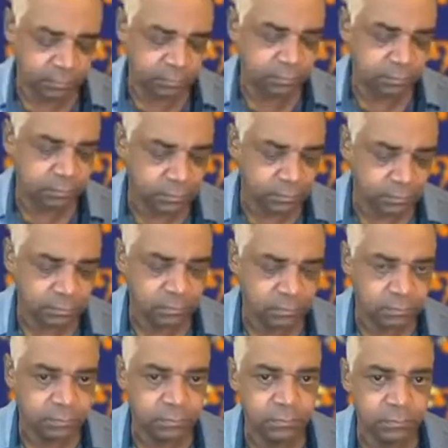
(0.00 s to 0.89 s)

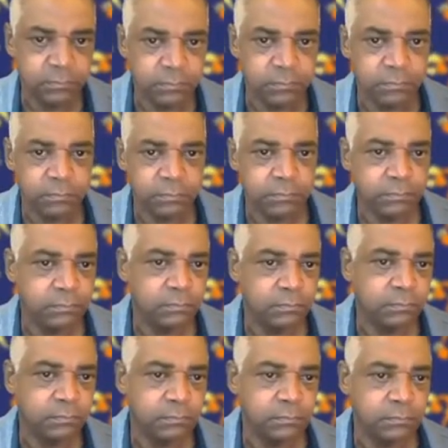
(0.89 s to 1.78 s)

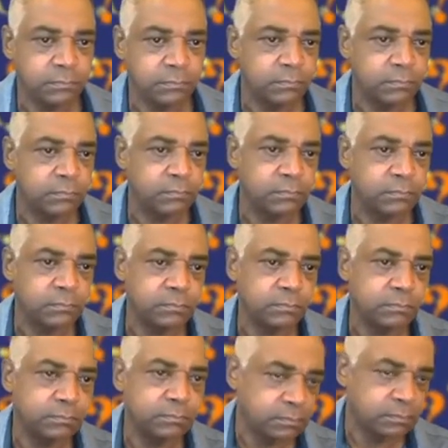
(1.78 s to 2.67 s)

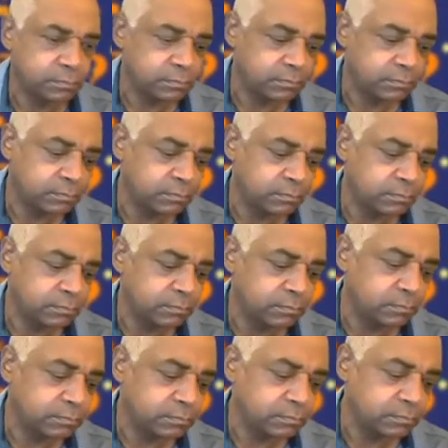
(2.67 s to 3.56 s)

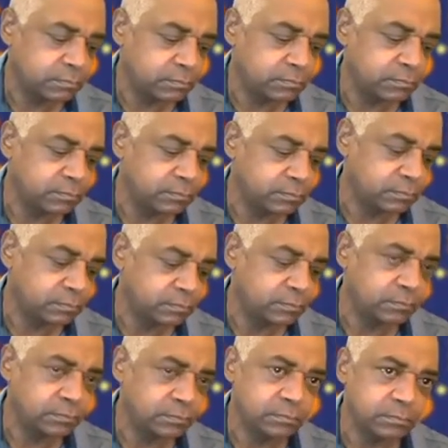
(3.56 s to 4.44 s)

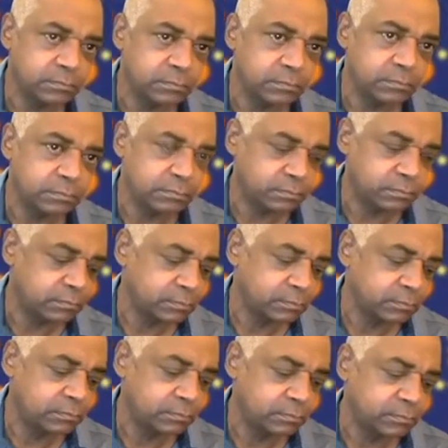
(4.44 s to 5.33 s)

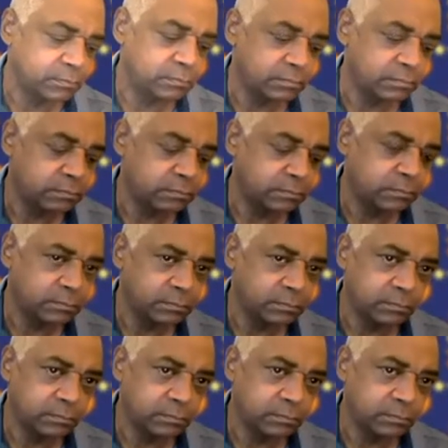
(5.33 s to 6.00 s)
This person isn't speaking.